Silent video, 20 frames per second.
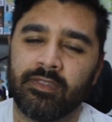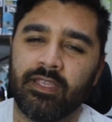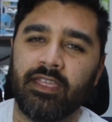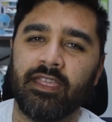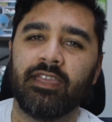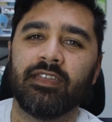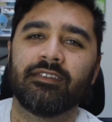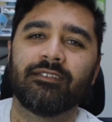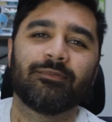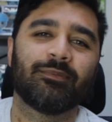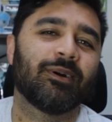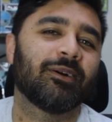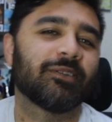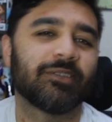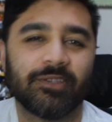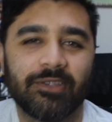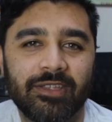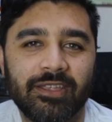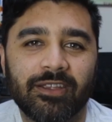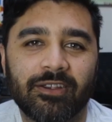And while
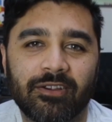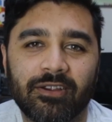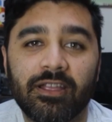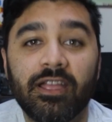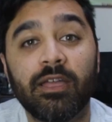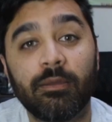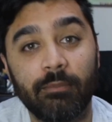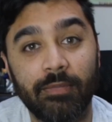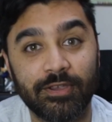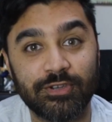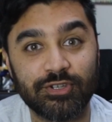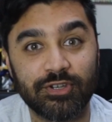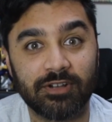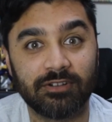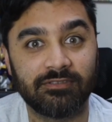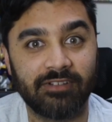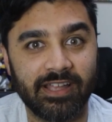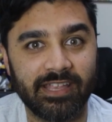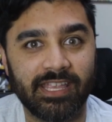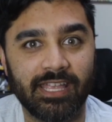you're here, make sure to
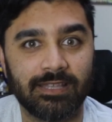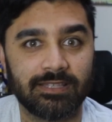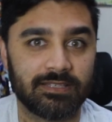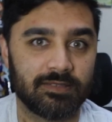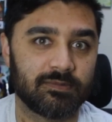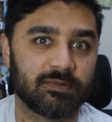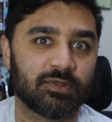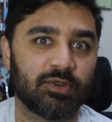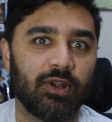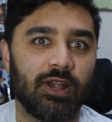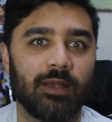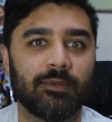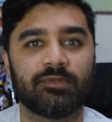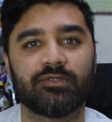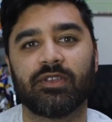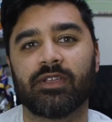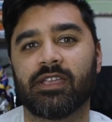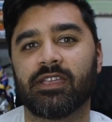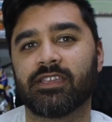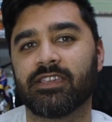like and subscribe
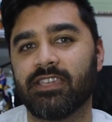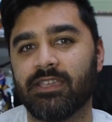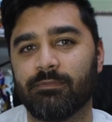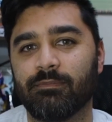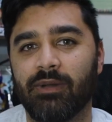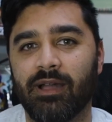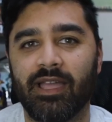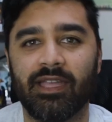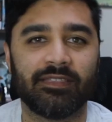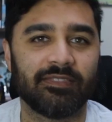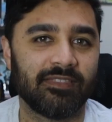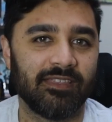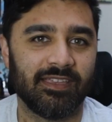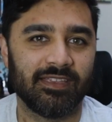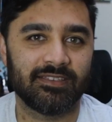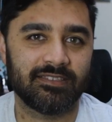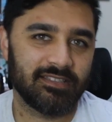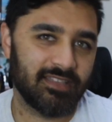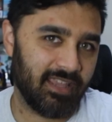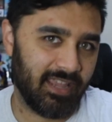so I can keep buying things